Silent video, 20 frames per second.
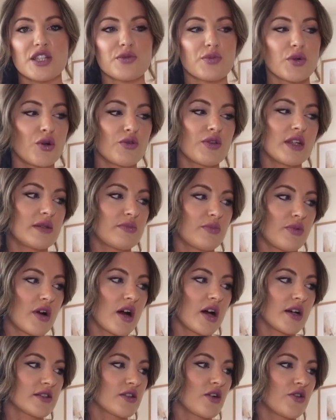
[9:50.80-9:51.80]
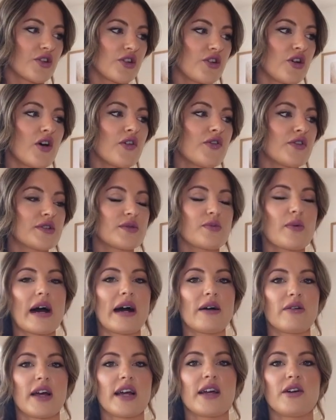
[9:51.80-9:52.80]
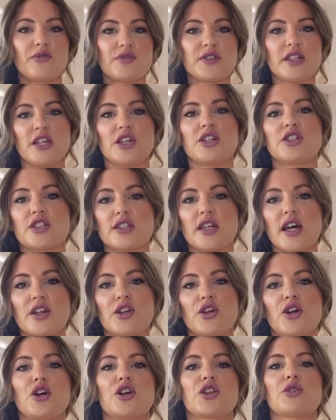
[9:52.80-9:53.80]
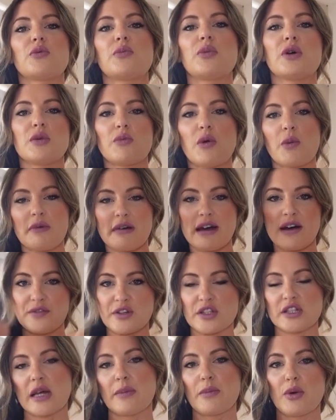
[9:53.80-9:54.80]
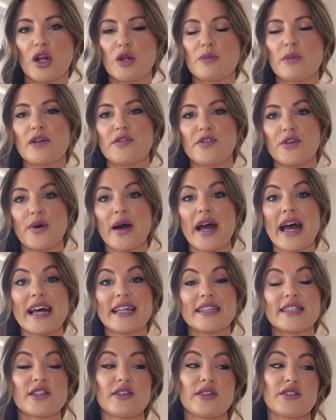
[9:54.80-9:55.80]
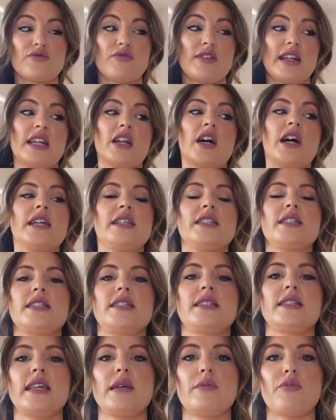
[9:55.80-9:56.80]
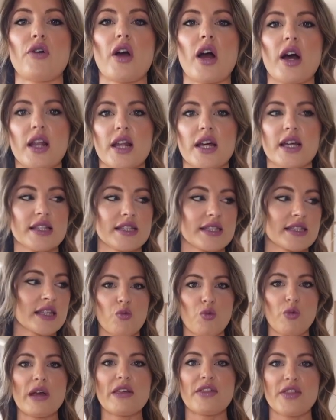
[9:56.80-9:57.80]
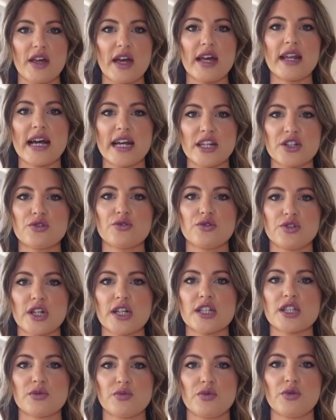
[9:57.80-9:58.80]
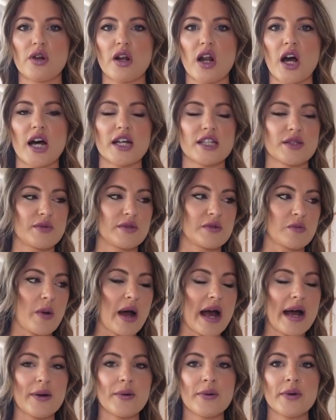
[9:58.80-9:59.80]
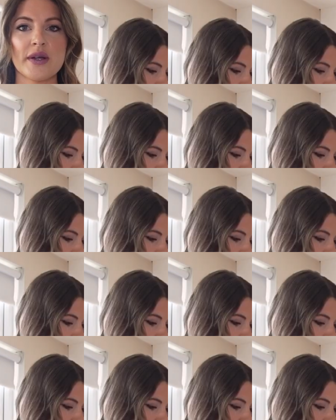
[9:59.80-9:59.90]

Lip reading: to put all these bras on and off as well. Like obviously you can just unhook them, put them on without them, just like pull them over your head. So it's really nice to see bralettes with an actual adjustable clasp as well.